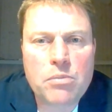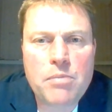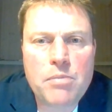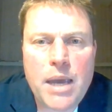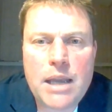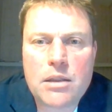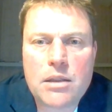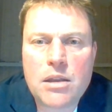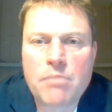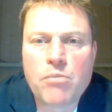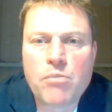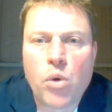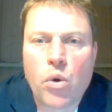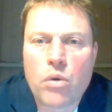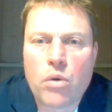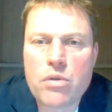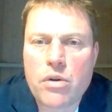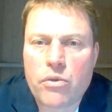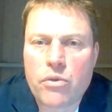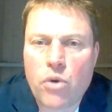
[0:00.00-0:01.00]
make them
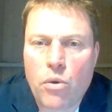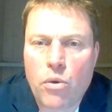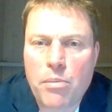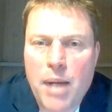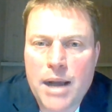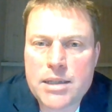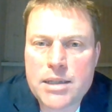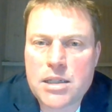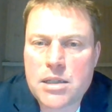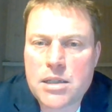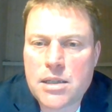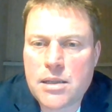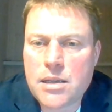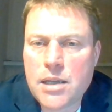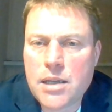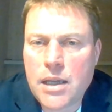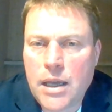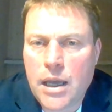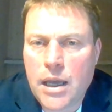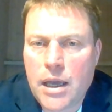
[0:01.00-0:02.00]
more robust
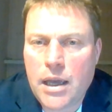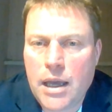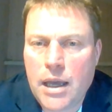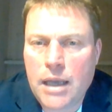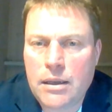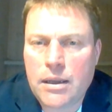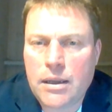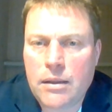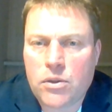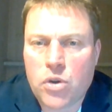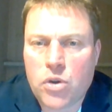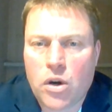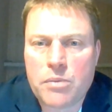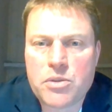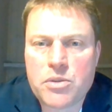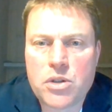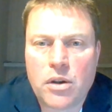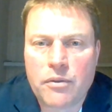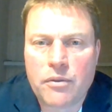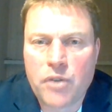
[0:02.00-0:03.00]
in
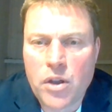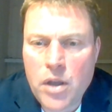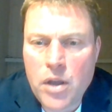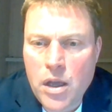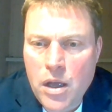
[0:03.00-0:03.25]
terms of